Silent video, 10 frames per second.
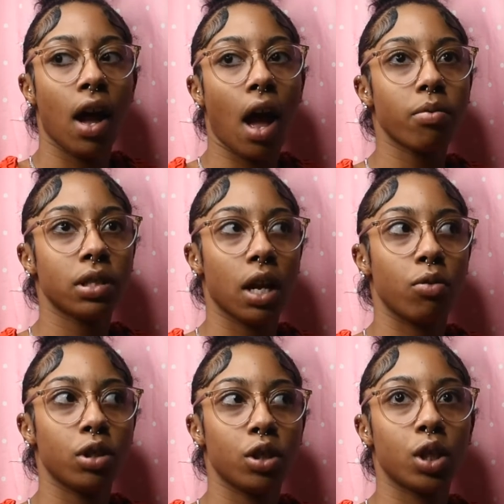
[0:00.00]
I was like,
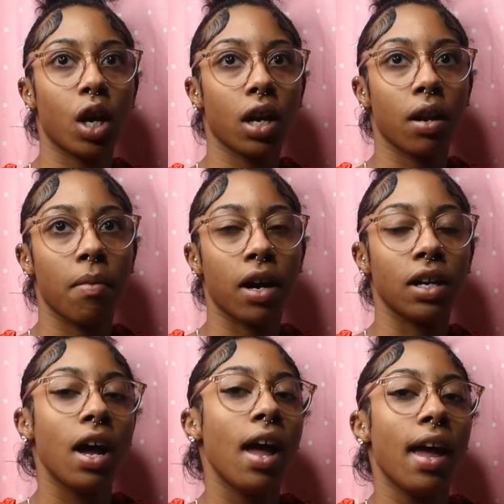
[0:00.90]
what you talking about?
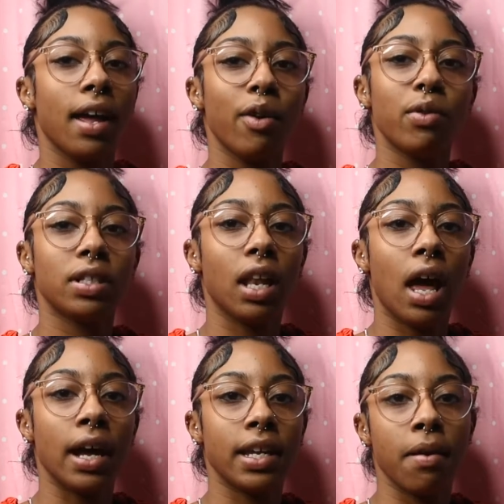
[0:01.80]
He was
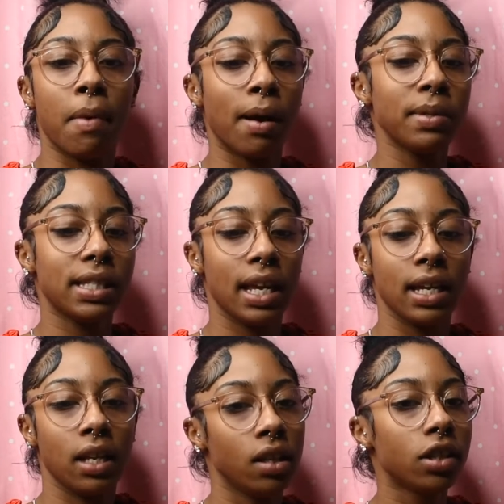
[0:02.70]
like, your mama said
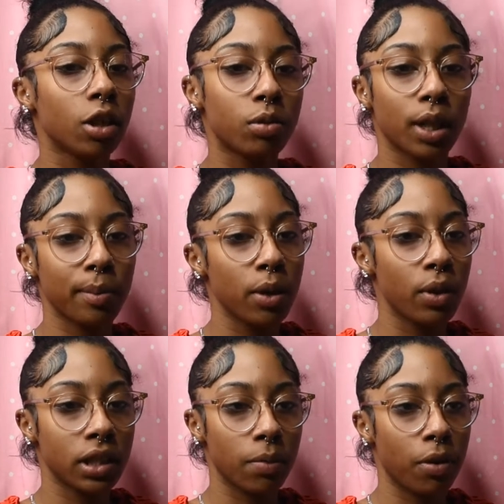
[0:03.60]
you looked up something you
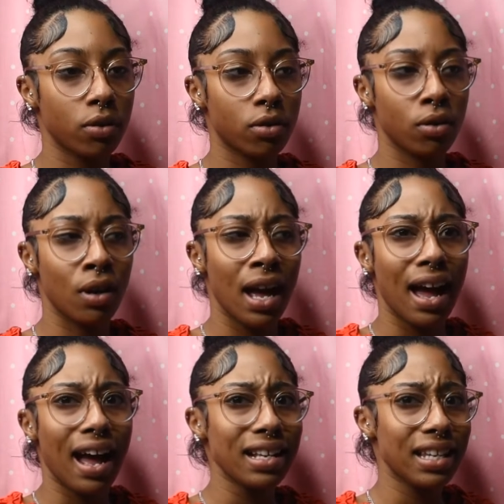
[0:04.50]
wasn't supposed to.
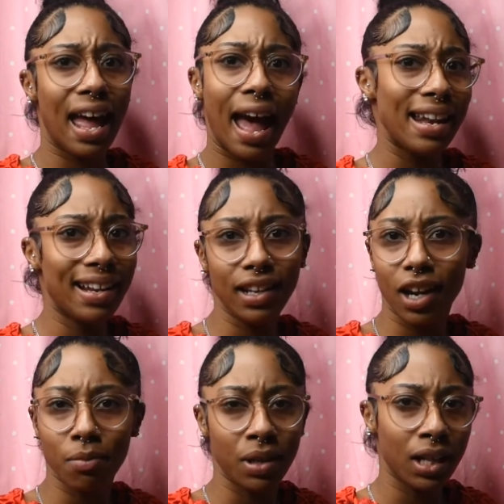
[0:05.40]
I said, I didn't look
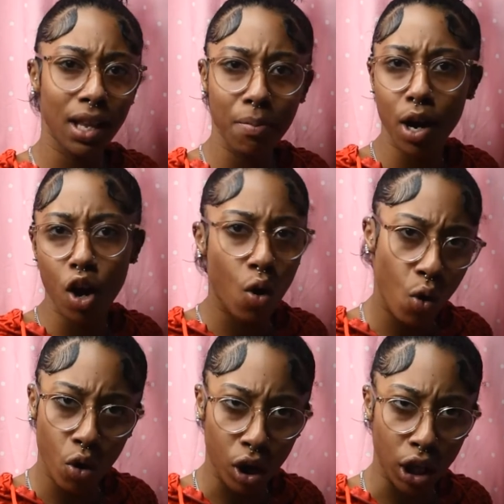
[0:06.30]
up nothing but
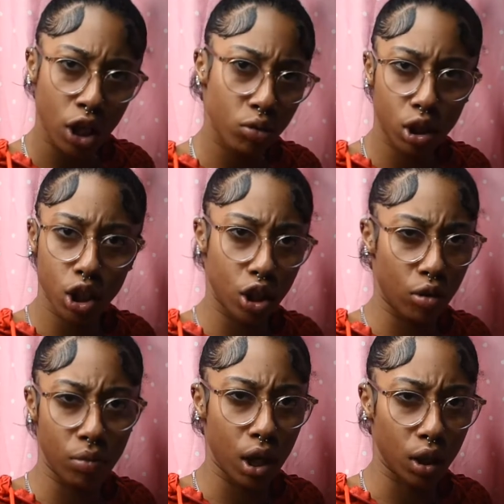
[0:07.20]
corn. That's what she
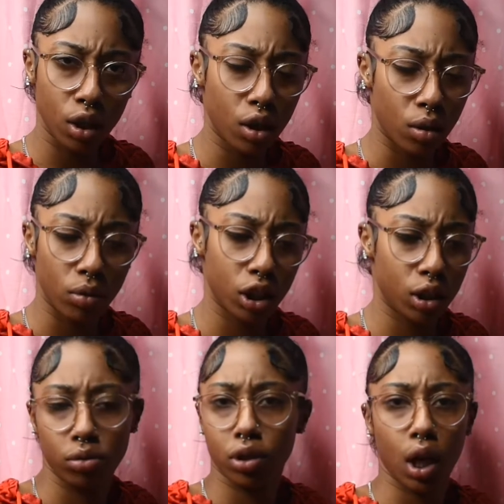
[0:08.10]
told me to look up because
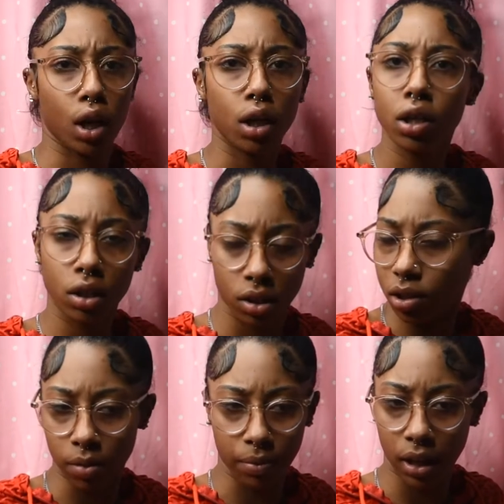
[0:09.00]
she was trying to cook
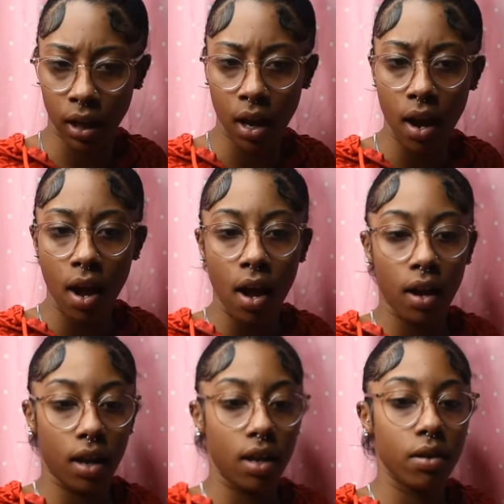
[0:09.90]
something.
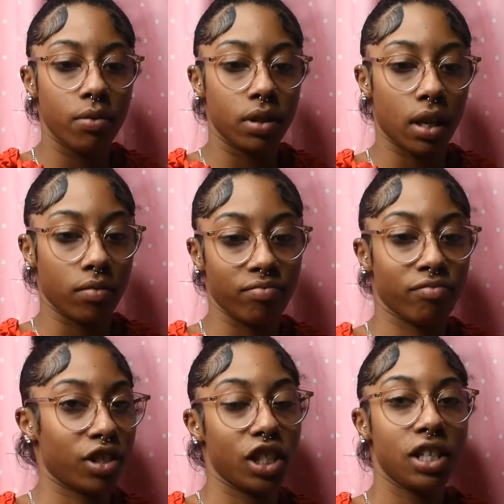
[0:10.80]
And he was like,
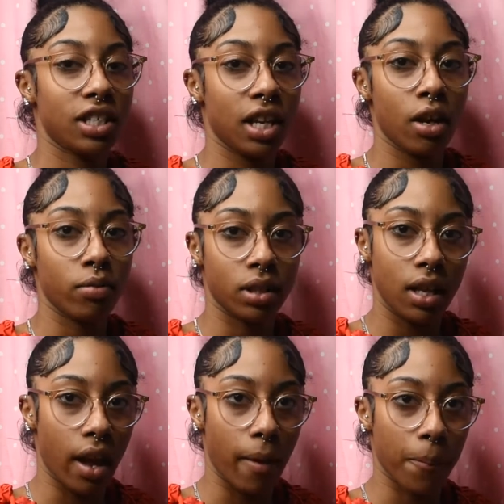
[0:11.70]
she didn't say it was
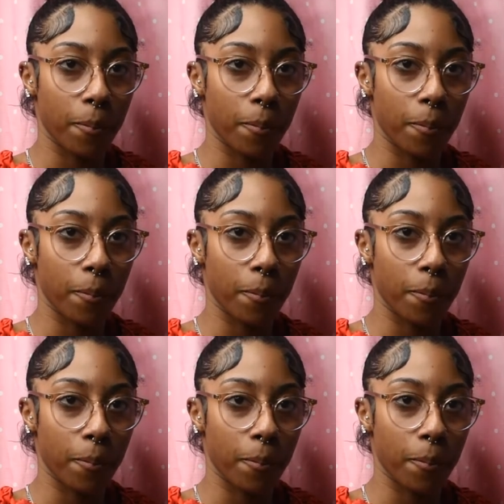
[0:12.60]
that.